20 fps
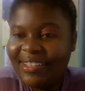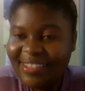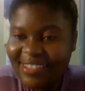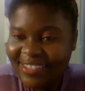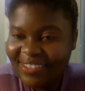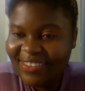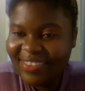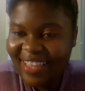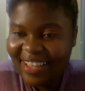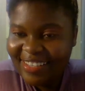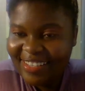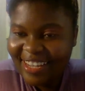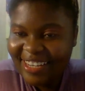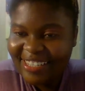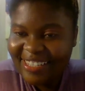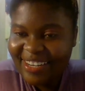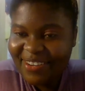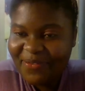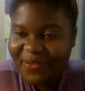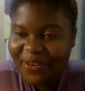So that's
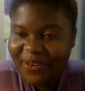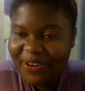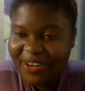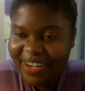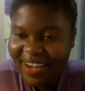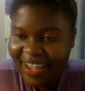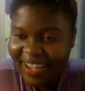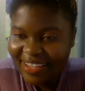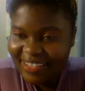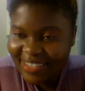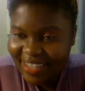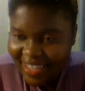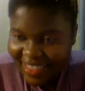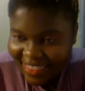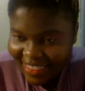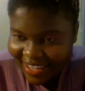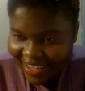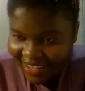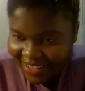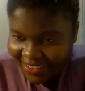actually very nice.
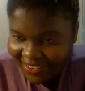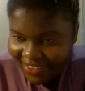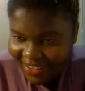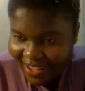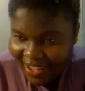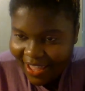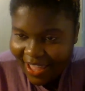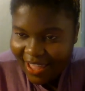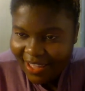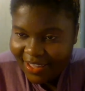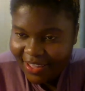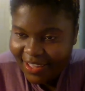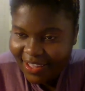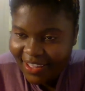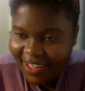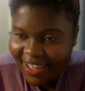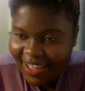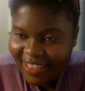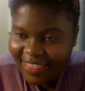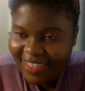And then okay, ha ha
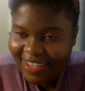ha,